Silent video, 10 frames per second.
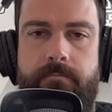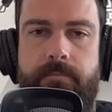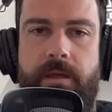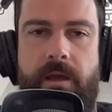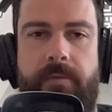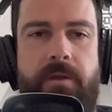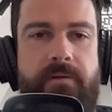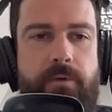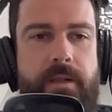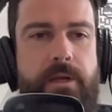Yeah, I have a
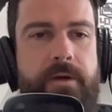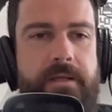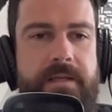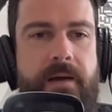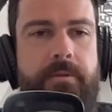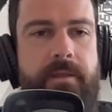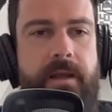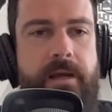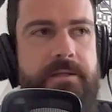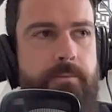really good example of that,
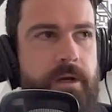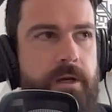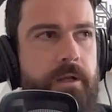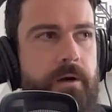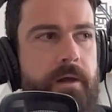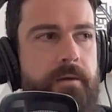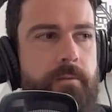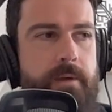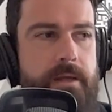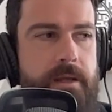actually. We had a client that
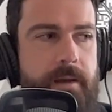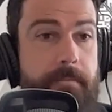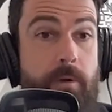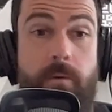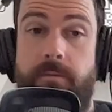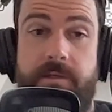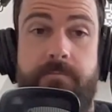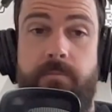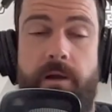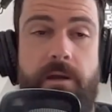it was
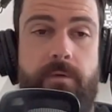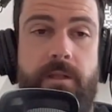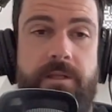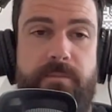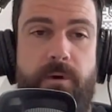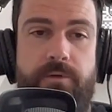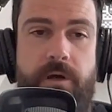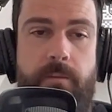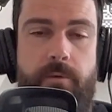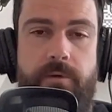only a really small
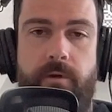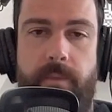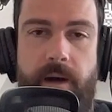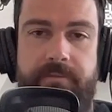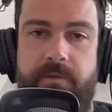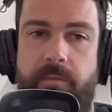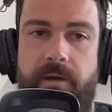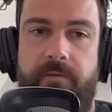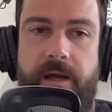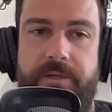job. We were doing a bathroom
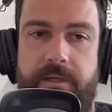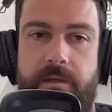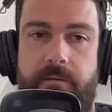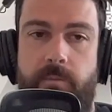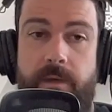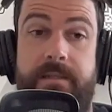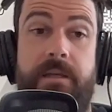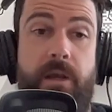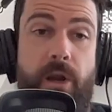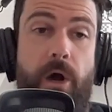renovation, and we
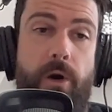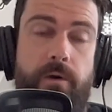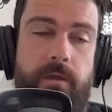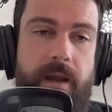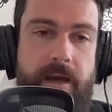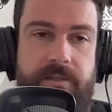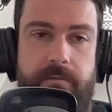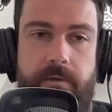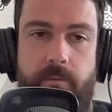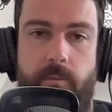didn't know that actually
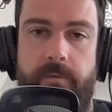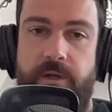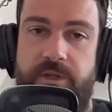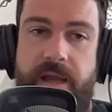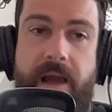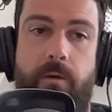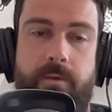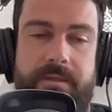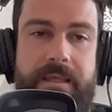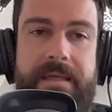the shower was
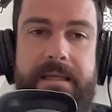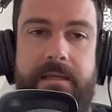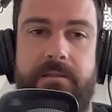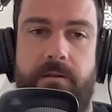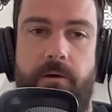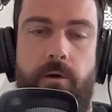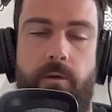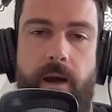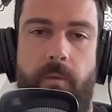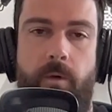leaking into the
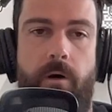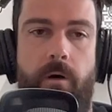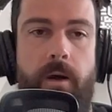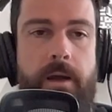hallway wall.